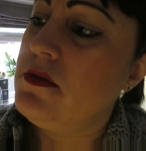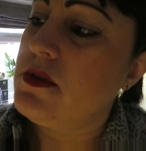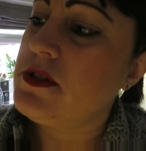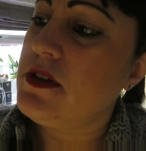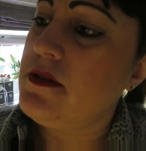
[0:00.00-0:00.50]

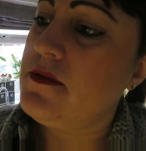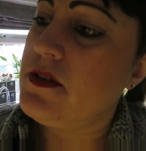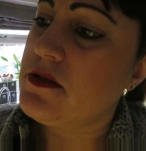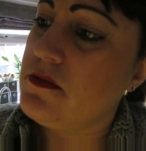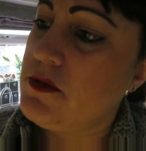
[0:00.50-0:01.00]
I don't know if
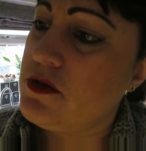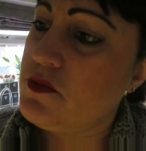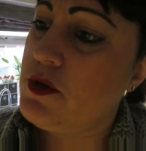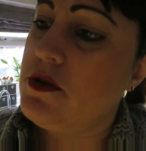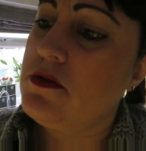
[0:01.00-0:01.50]
that's got
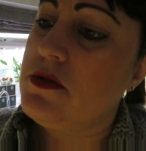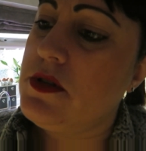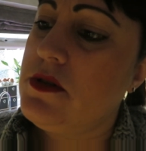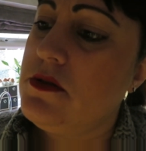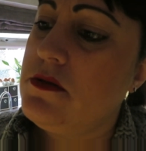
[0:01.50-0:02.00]
marshmallows
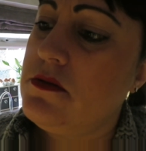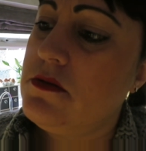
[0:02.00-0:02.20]
in it.